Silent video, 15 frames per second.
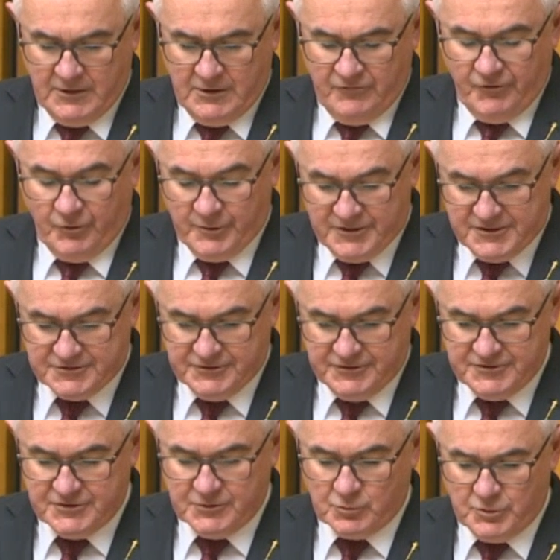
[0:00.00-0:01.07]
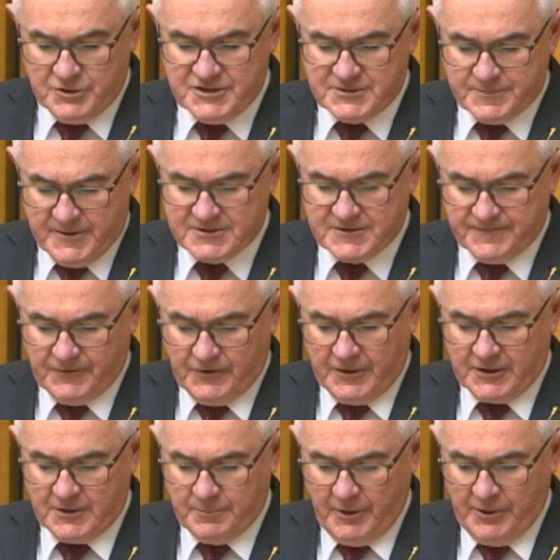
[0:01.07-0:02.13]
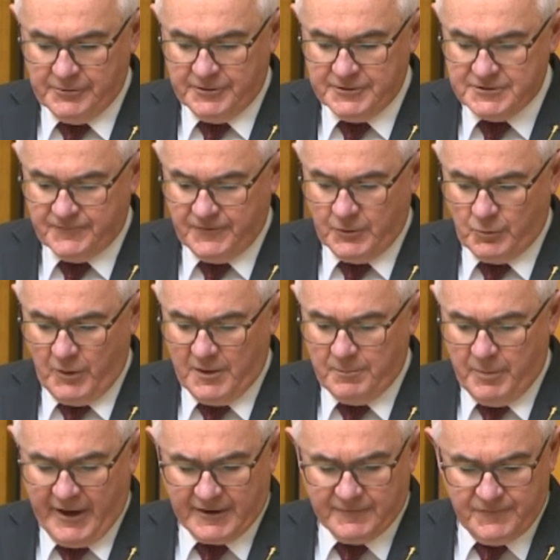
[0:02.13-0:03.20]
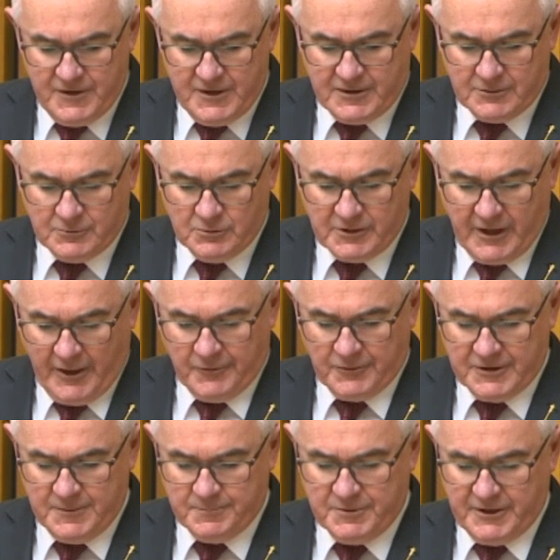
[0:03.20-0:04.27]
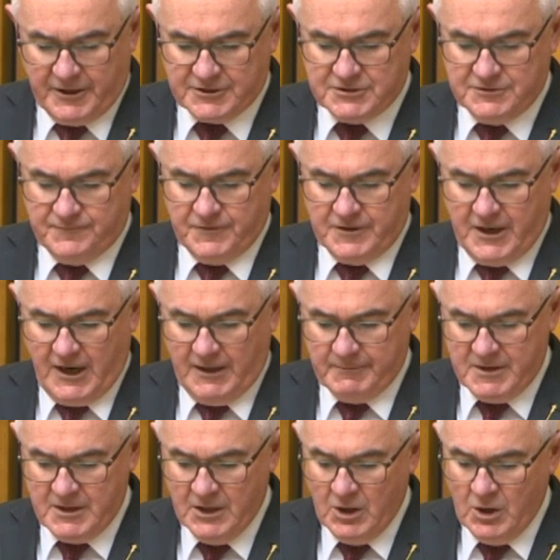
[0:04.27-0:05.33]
For instance, re-specifying components for the Redback vehicle currently in production for the Army